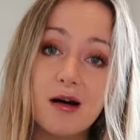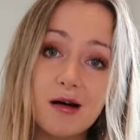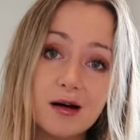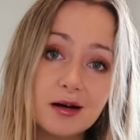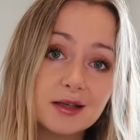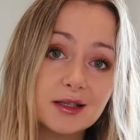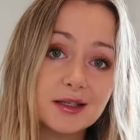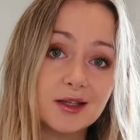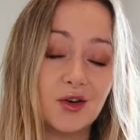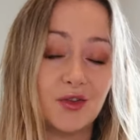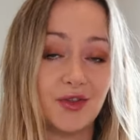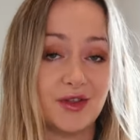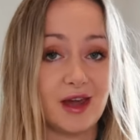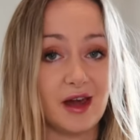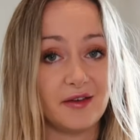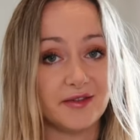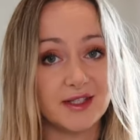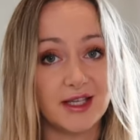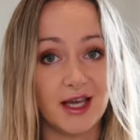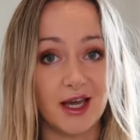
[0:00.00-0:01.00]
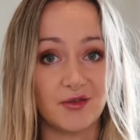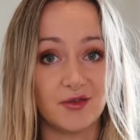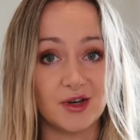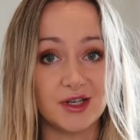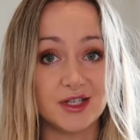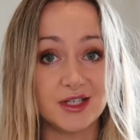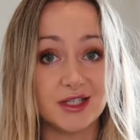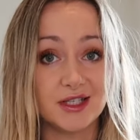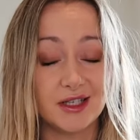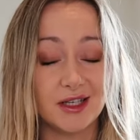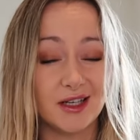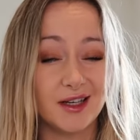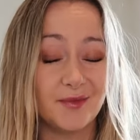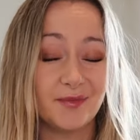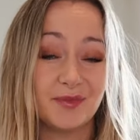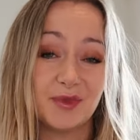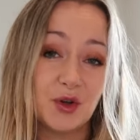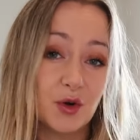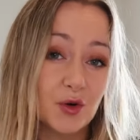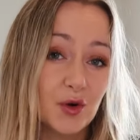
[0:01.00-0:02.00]
aren't on the FCA register,
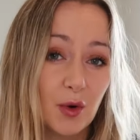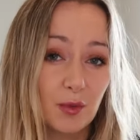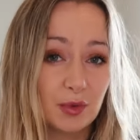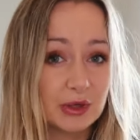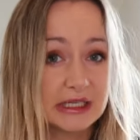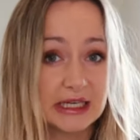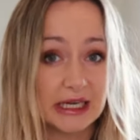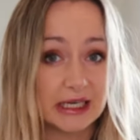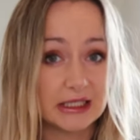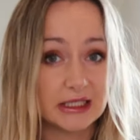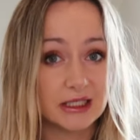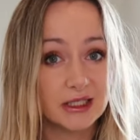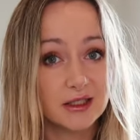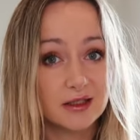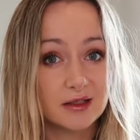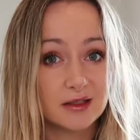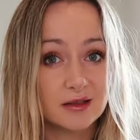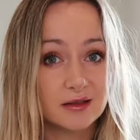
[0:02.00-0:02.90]
you're not protected.